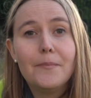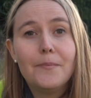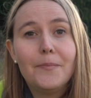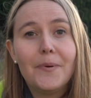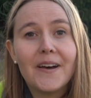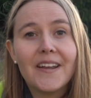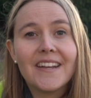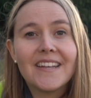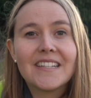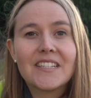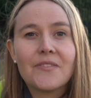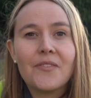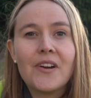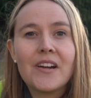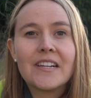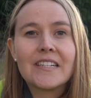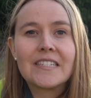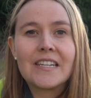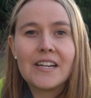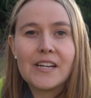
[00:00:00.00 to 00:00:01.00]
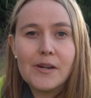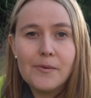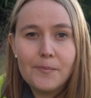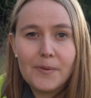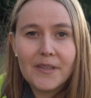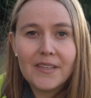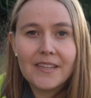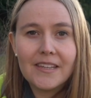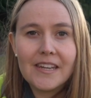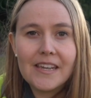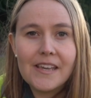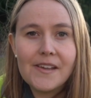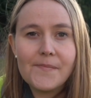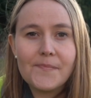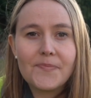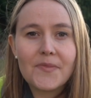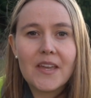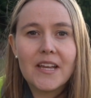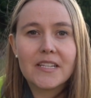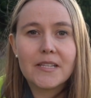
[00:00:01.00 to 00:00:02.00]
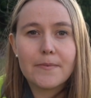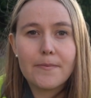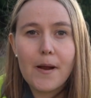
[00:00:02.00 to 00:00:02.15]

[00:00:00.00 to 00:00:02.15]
But as far as durability, it's